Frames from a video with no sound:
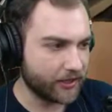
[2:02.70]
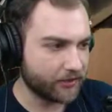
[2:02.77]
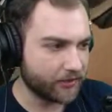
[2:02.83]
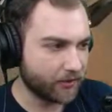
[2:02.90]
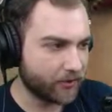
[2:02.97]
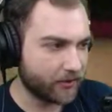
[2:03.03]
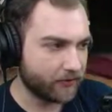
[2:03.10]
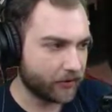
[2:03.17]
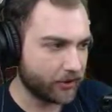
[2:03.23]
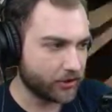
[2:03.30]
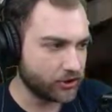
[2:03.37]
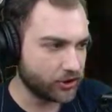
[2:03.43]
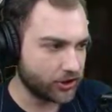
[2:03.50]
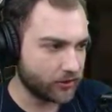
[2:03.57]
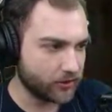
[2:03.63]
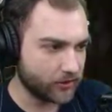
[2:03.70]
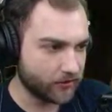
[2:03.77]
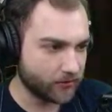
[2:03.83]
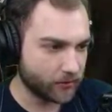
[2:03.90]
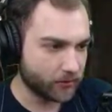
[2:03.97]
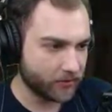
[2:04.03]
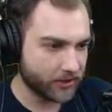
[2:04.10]
bit of RNG with this
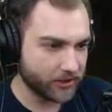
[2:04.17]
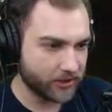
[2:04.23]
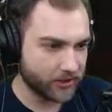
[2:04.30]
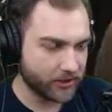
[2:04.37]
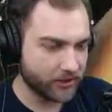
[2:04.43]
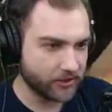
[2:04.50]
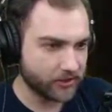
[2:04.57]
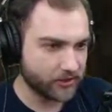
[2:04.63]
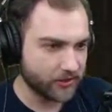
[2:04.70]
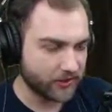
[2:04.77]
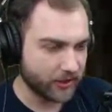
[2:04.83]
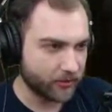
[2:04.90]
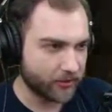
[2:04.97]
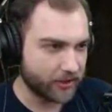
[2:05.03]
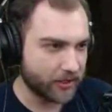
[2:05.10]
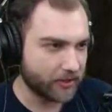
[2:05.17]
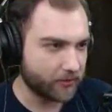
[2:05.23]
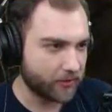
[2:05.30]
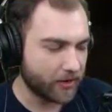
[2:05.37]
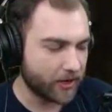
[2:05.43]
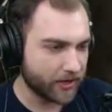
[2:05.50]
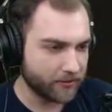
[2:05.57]
room right here. You can just get randomly
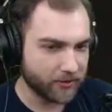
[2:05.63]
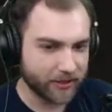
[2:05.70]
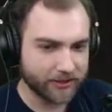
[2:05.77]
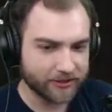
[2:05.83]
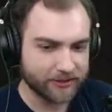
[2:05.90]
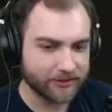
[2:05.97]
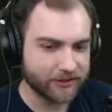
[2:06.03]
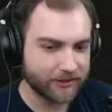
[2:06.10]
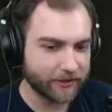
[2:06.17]
body blocked. It's not a